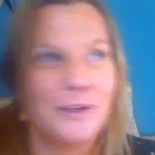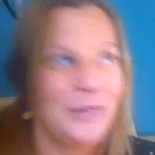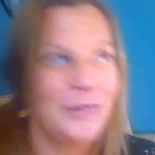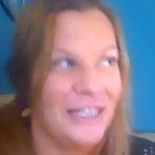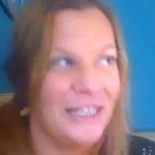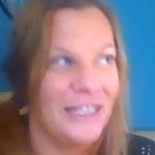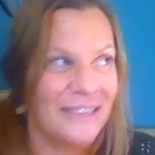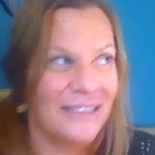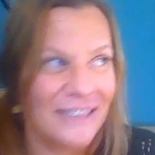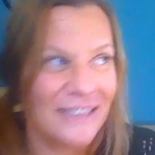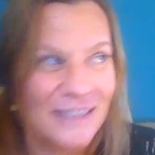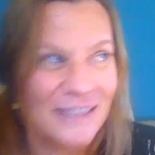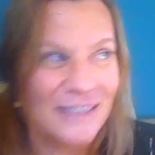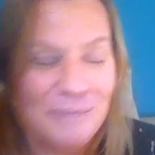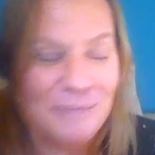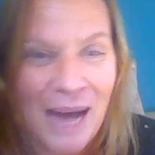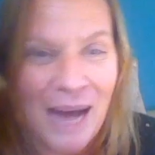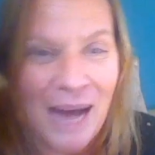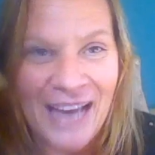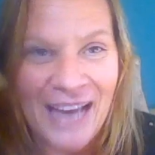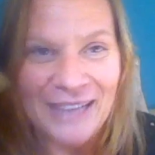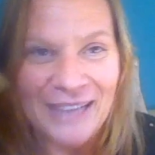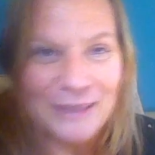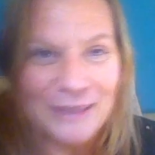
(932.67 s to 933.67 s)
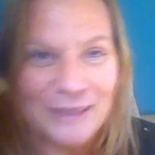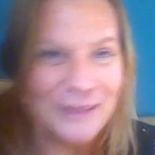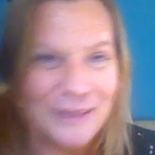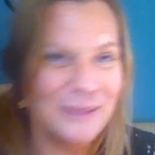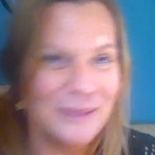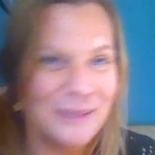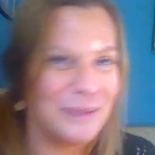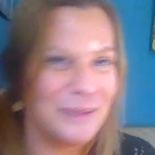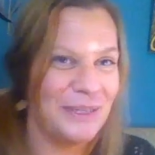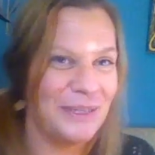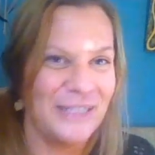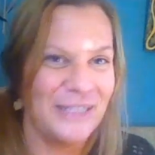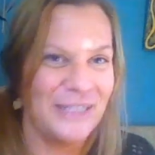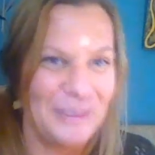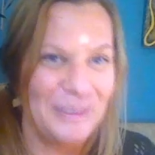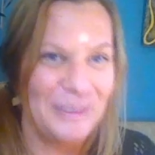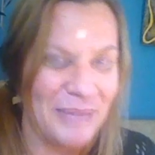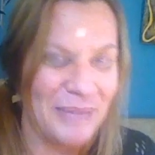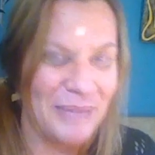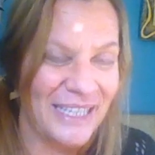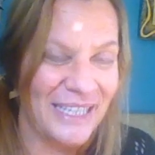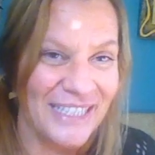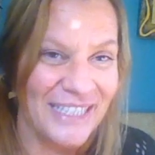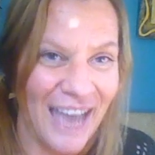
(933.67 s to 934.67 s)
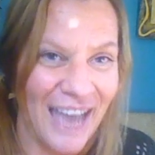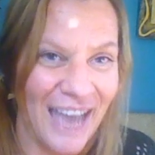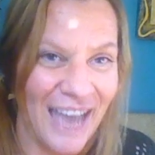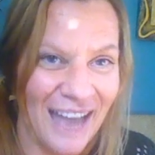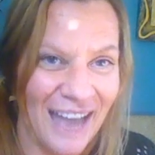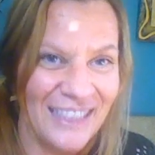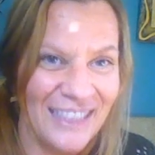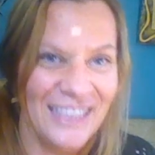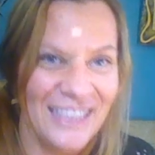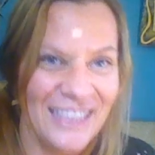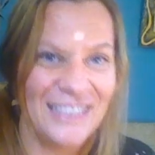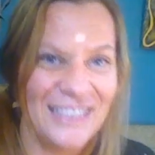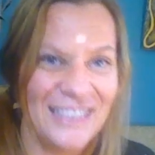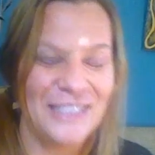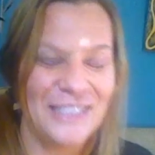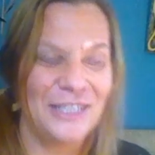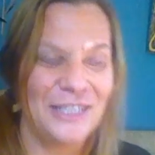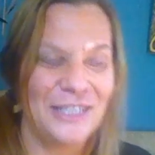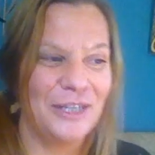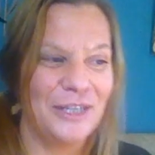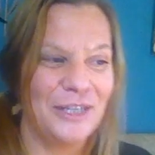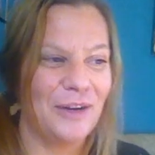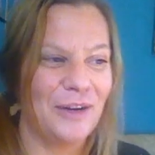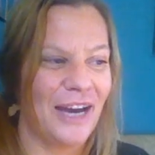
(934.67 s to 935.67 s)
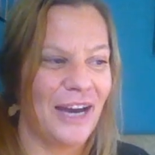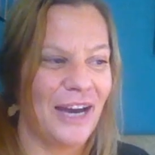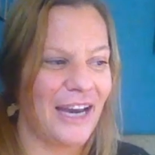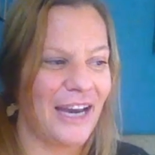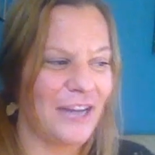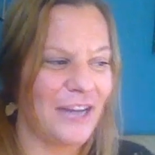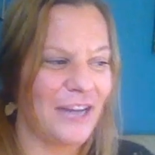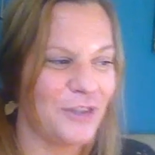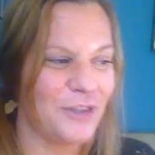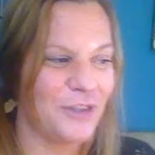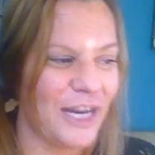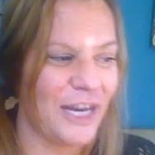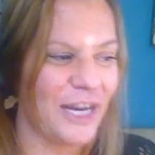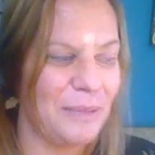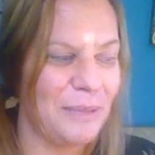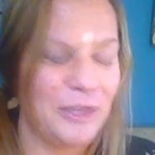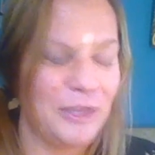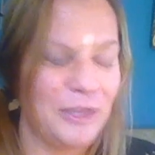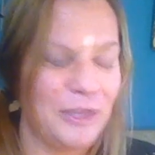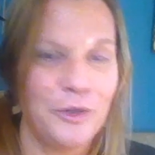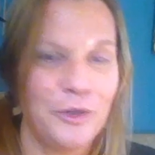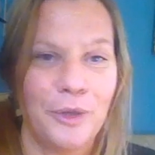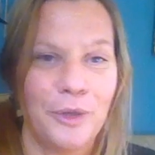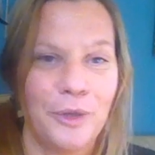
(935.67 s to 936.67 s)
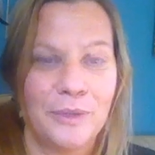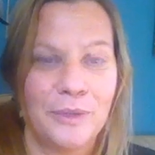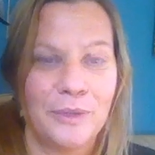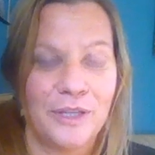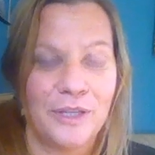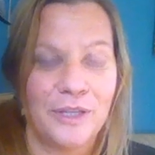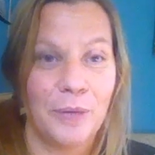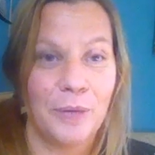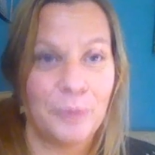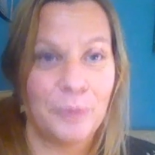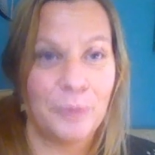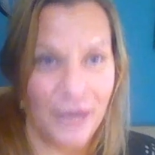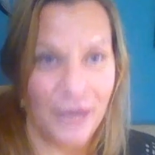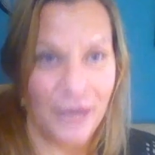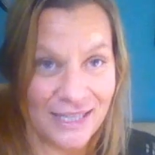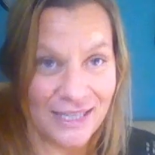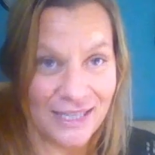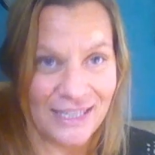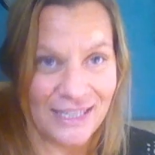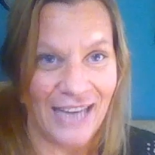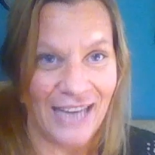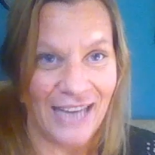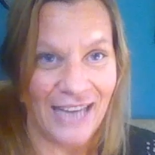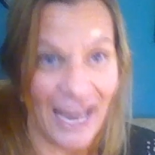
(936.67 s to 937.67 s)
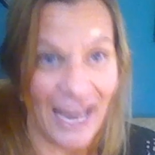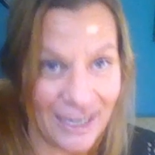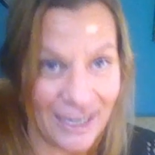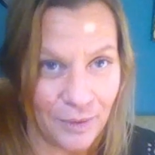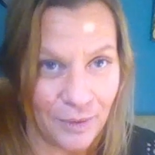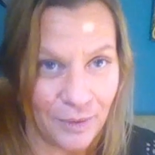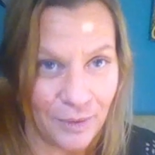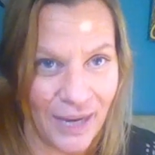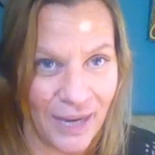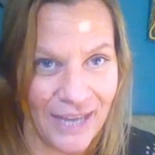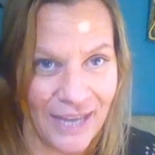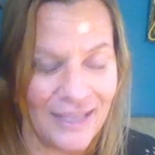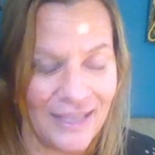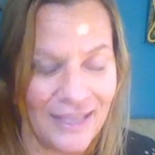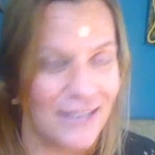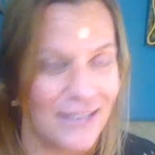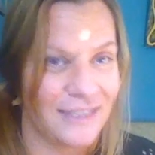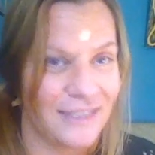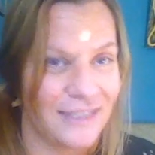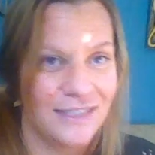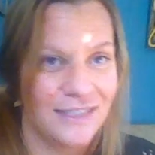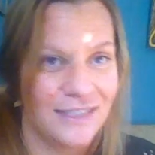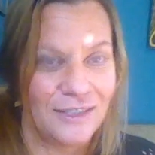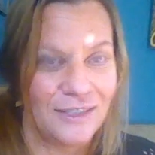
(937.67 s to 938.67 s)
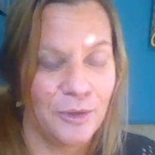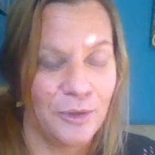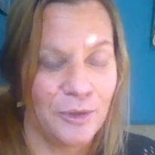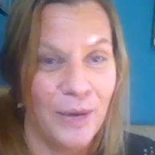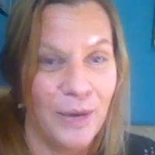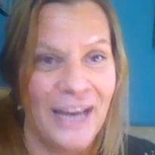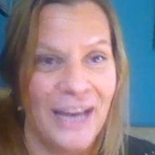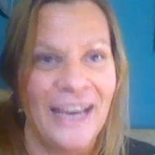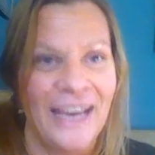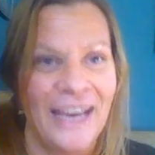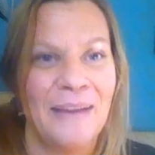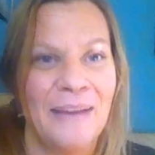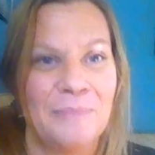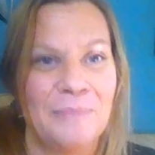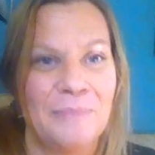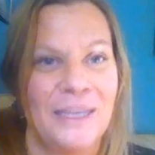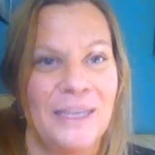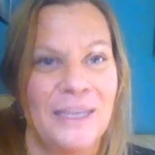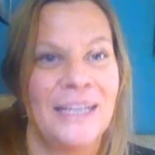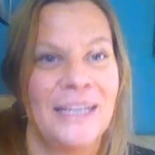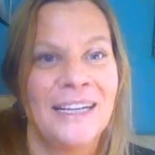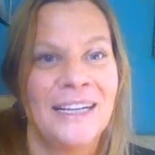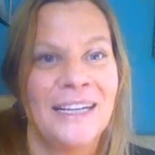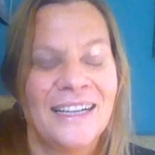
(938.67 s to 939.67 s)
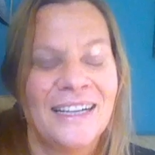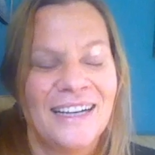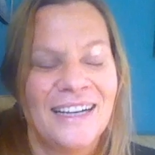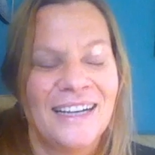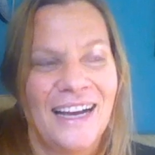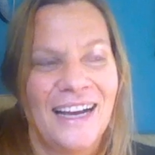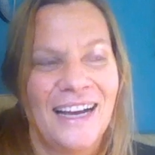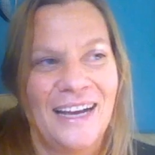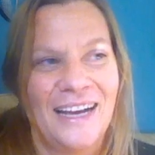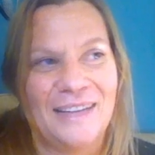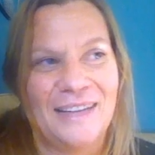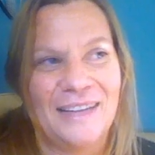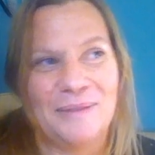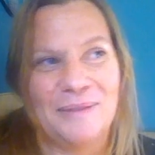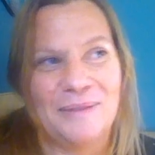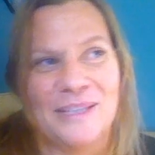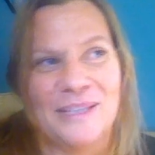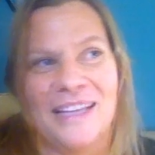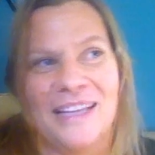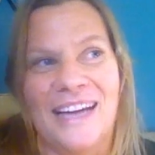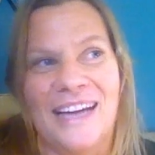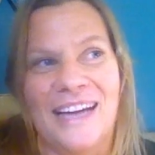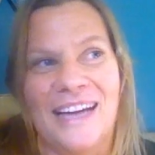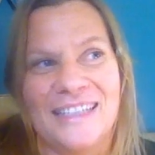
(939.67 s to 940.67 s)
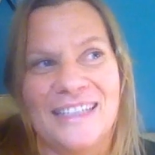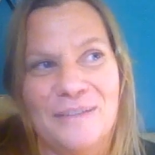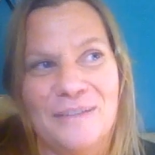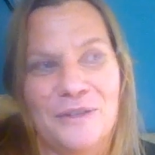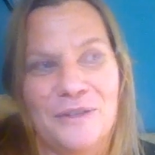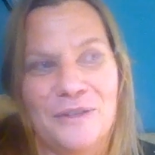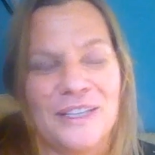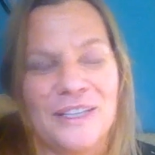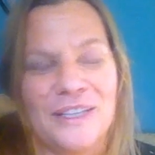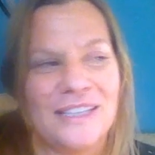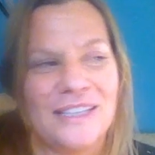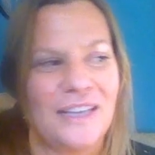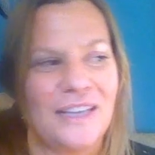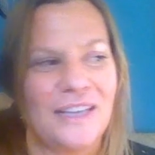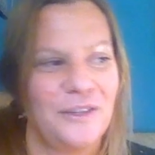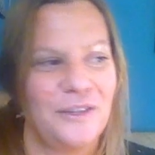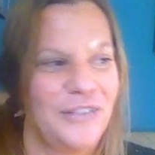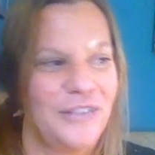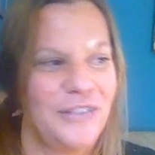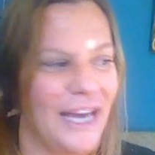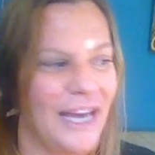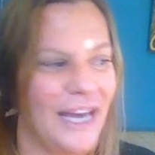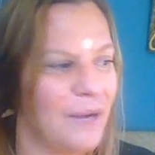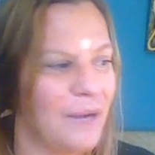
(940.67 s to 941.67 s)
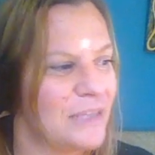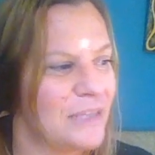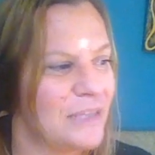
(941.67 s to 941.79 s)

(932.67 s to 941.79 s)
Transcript: Who needs a smile? Who needs to be acknowledged? You know, I, I try to be tro so present anyway. That's who I am. But it was a lot different this other day.